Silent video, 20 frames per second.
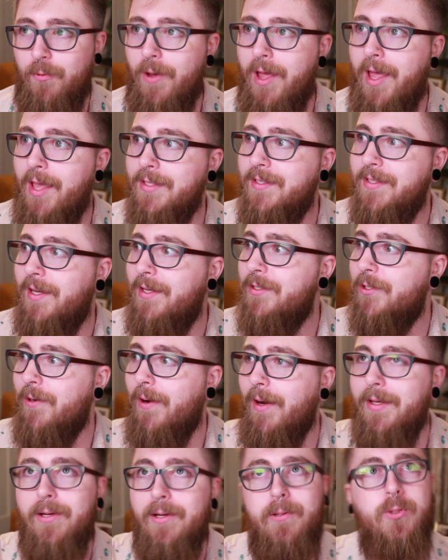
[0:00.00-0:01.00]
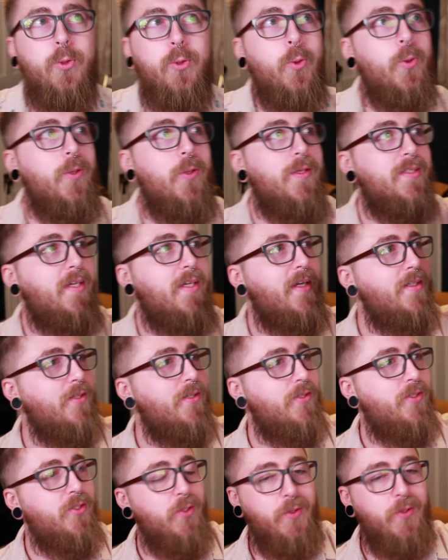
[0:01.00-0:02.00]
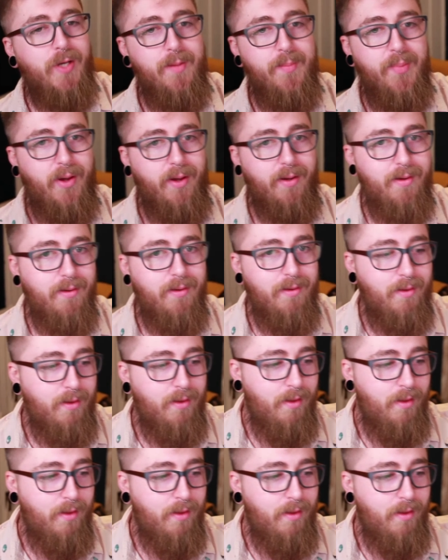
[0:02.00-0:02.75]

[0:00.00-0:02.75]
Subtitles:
ways to integrate your tools into Storybook.